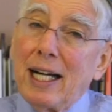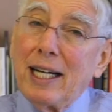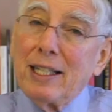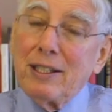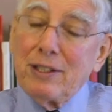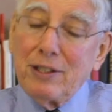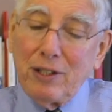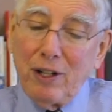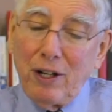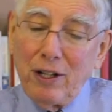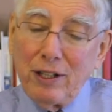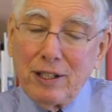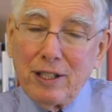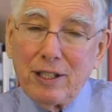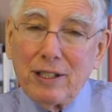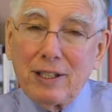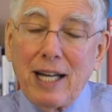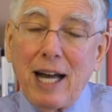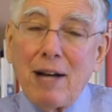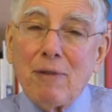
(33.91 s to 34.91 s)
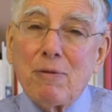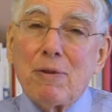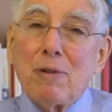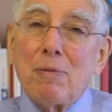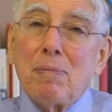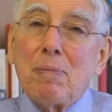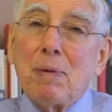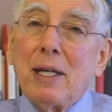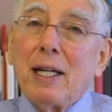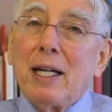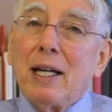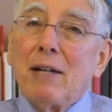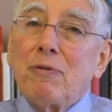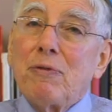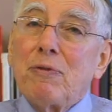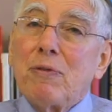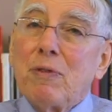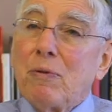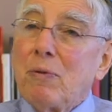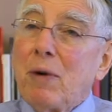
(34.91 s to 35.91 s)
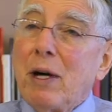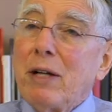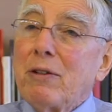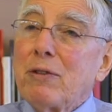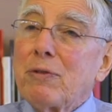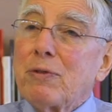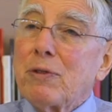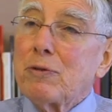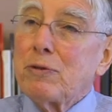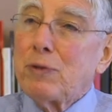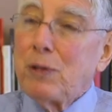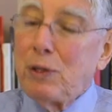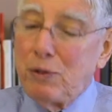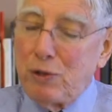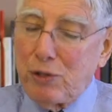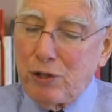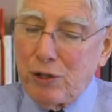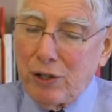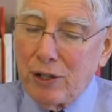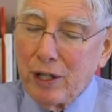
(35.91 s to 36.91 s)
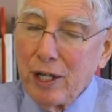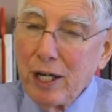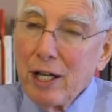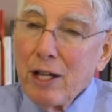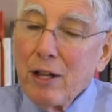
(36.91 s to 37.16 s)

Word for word: I thought that that would be a wonderful future.